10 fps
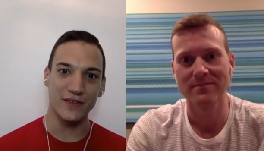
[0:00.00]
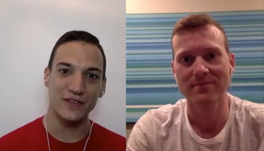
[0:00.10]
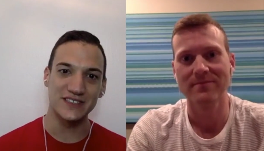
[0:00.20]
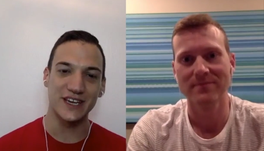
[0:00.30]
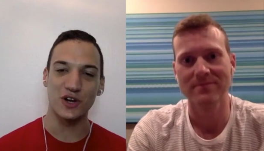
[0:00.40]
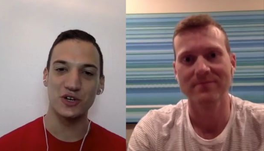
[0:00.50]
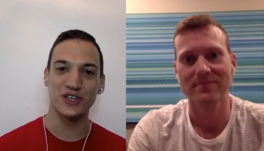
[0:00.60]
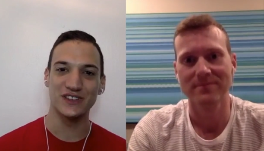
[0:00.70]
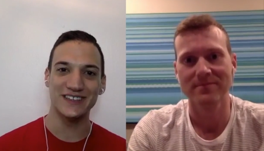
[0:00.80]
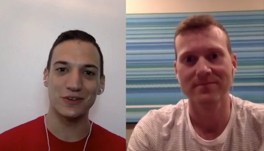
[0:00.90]
Speaker 1: It feels like
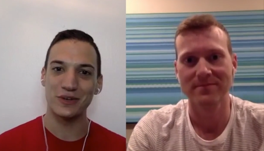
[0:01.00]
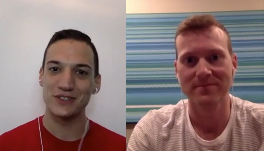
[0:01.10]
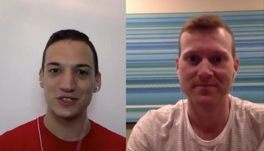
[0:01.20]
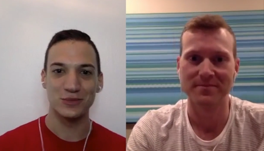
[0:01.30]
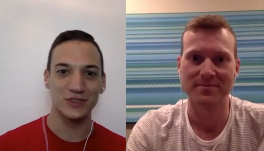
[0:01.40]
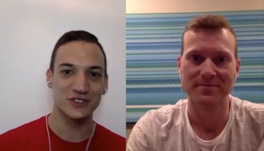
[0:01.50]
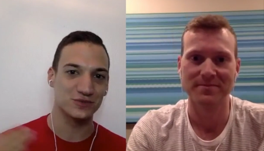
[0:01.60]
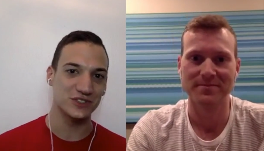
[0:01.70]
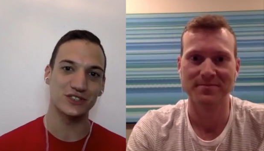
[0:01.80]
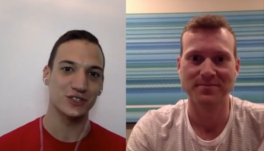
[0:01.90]
her elite career is
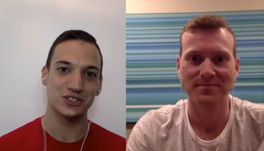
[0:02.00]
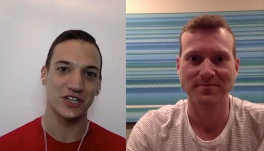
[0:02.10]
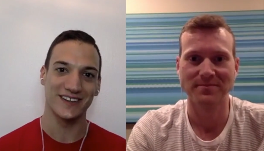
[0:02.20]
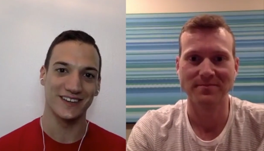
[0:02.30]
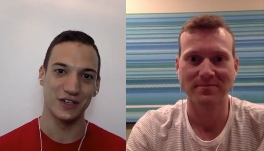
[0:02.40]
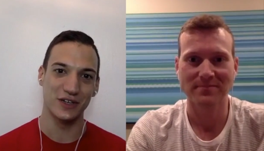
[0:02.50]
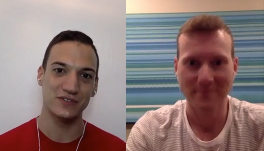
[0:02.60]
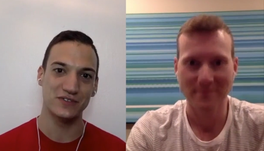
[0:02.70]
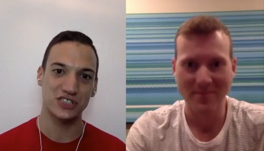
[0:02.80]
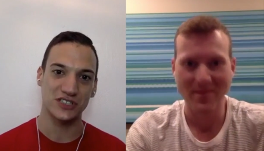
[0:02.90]
almost resurging. You
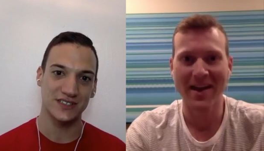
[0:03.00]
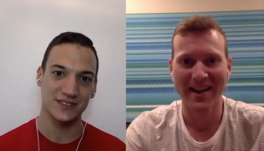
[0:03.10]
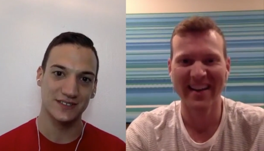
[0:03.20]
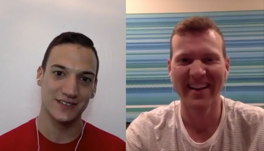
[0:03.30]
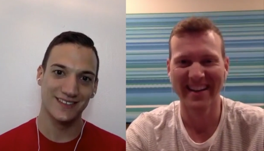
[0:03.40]
know, if she,